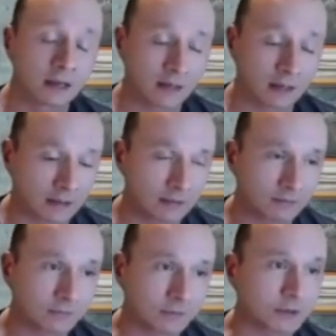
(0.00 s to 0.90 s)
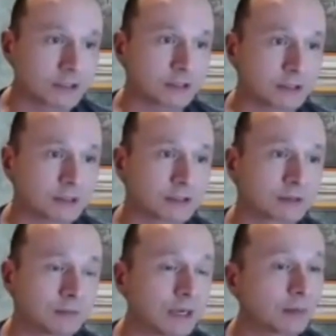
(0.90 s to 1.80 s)
Versus
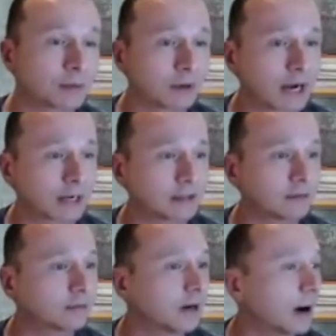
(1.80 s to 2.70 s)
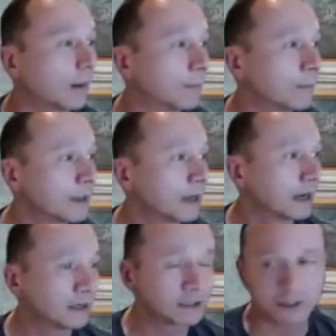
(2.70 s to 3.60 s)
being proactive. And
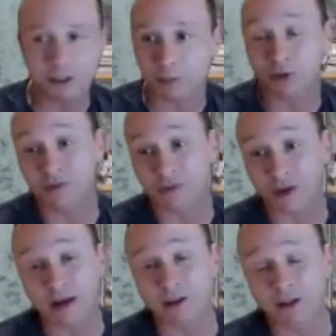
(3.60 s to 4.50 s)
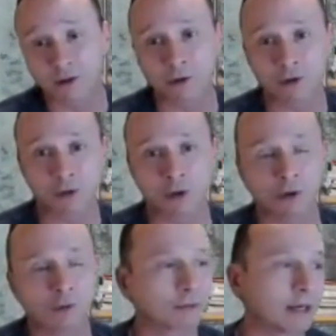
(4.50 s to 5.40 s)
it doesn't prevent those
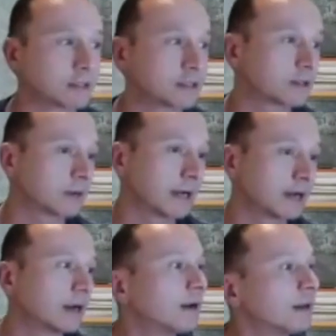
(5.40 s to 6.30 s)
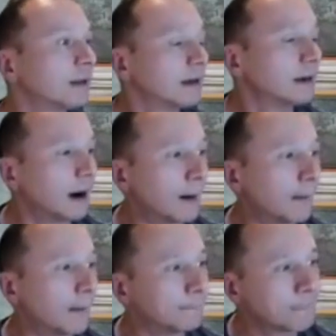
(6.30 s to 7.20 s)
overruns, right?
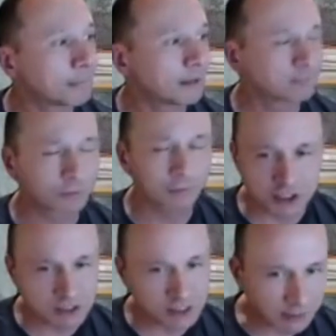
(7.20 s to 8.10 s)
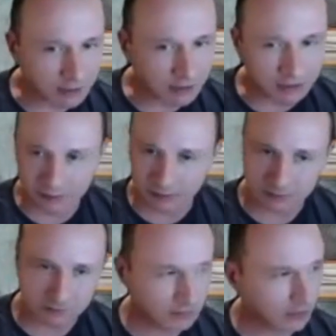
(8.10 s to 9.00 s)
Information schema,
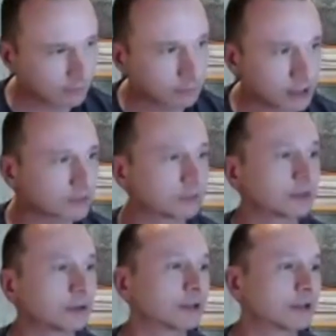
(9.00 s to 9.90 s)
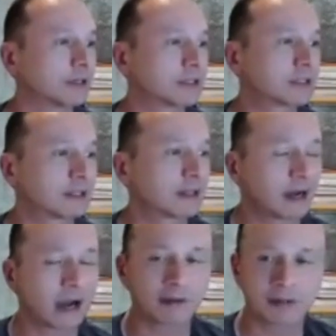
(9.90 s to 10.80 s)
everybody's familiar with this.
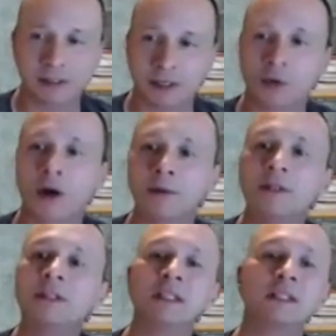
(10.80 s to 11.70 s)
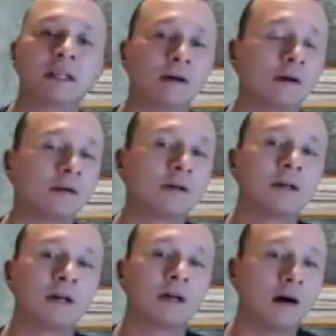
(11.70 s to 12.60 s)
Obviously, quite a bit of detail
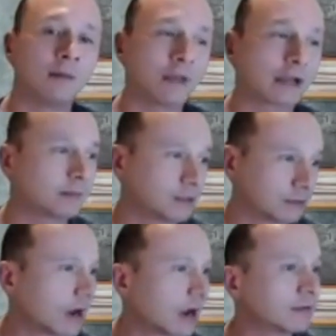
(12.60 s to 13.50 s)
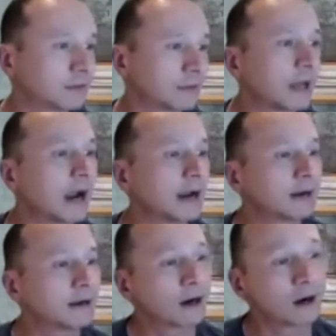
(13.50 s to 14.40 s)
that can be derived from
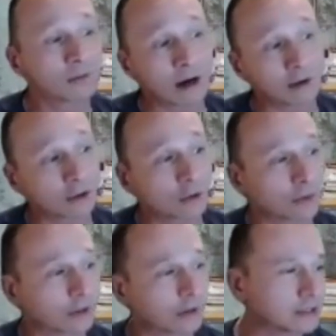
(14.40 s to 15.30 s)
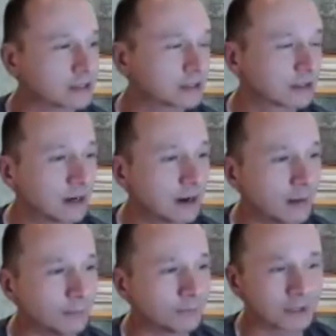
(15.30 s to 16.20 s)
that around your queries
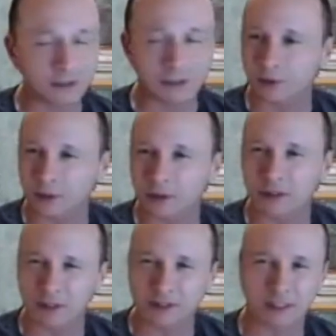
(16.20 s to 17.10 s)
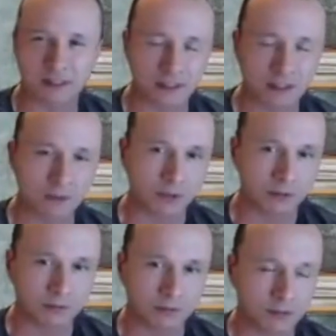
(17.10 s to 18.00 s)
and some of the statistics
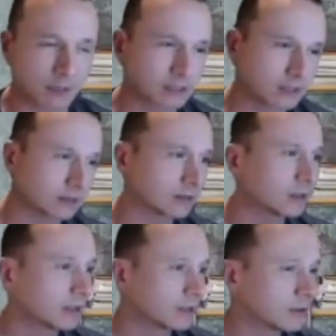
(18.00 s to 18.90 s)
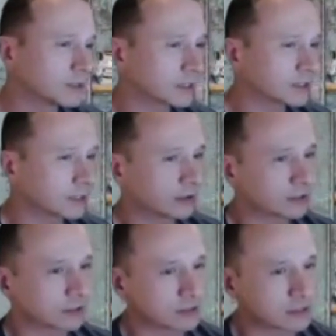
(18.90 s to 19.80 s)
with respect to those
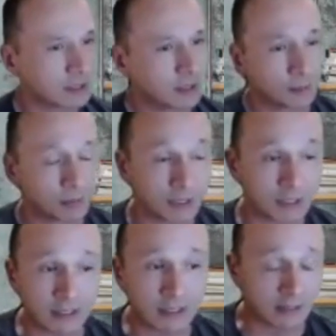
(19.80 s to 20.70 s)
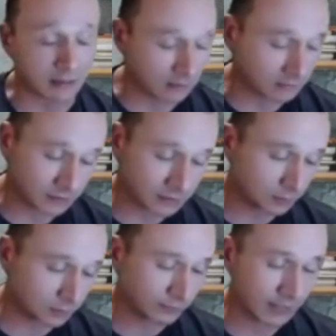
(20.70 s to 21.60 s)
executions. But again,
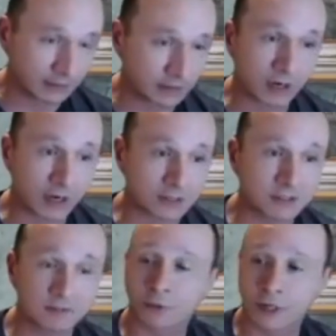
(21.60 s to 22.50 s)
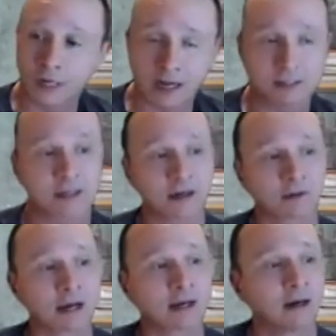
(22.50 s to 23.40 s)
doesn't provide the cost forecasting,
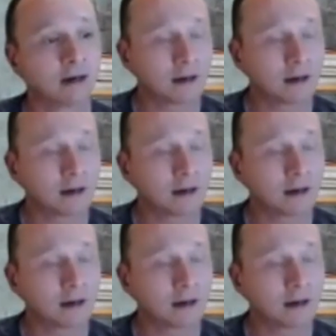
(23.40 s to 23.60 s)
right?